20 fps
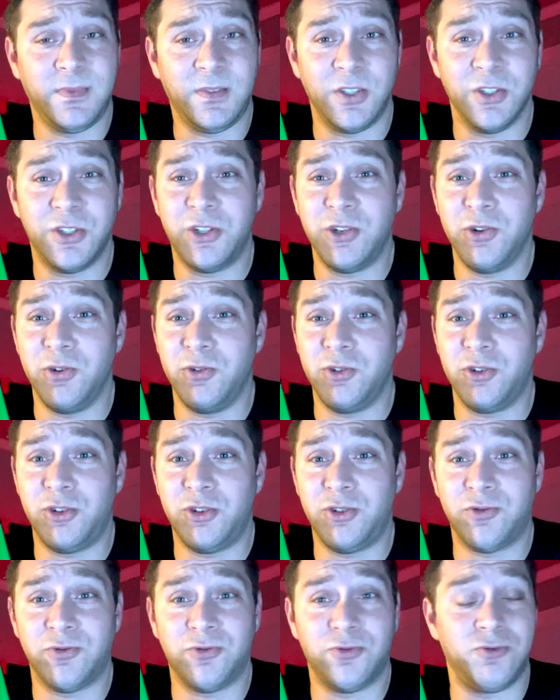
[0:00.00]
to
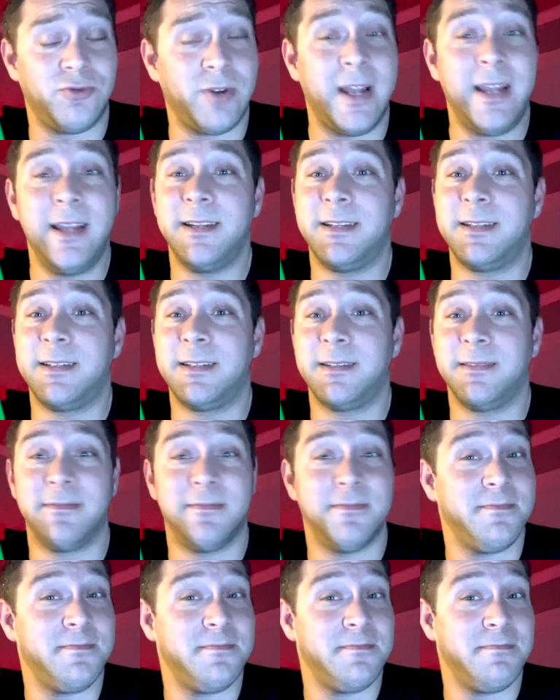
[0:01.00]
straight
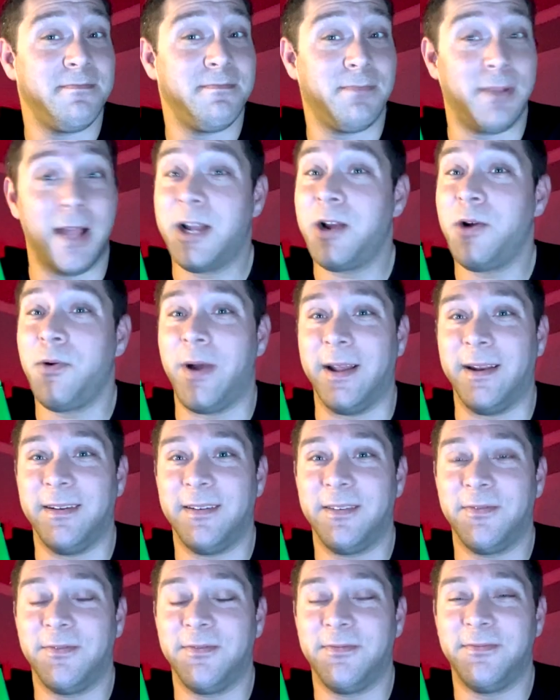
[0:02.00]
black or white
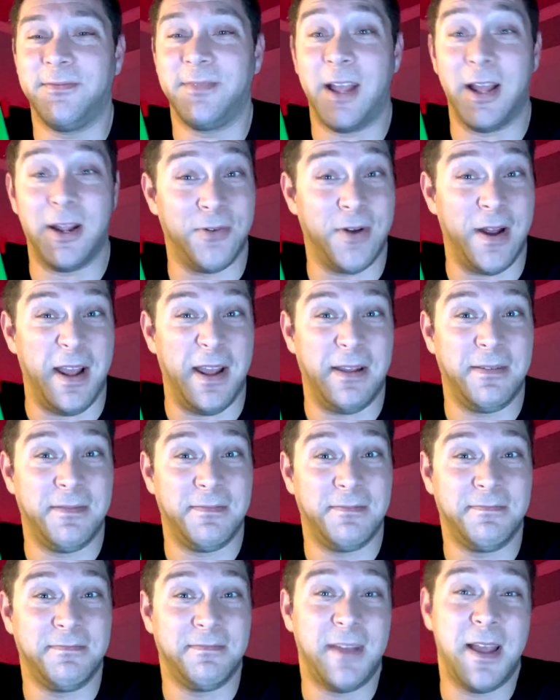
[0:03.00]
and gray.
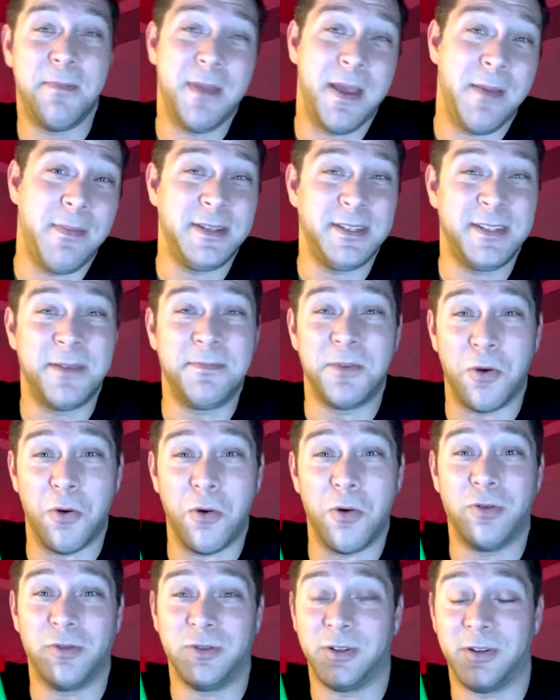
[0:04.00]
And maybe some
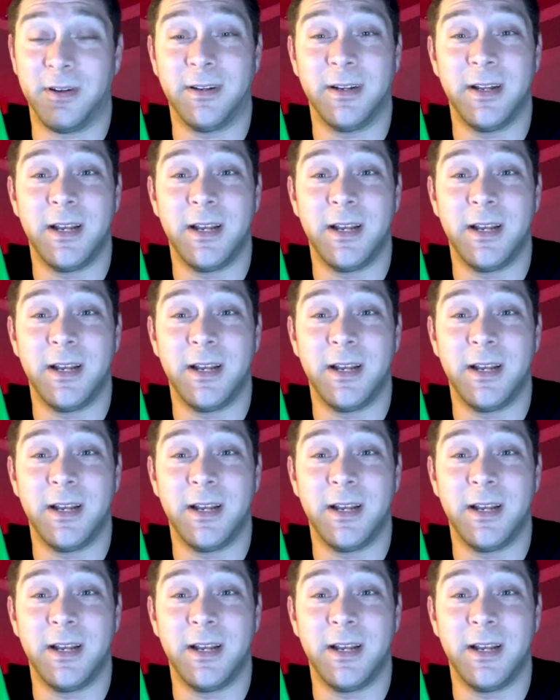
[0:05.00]
gold or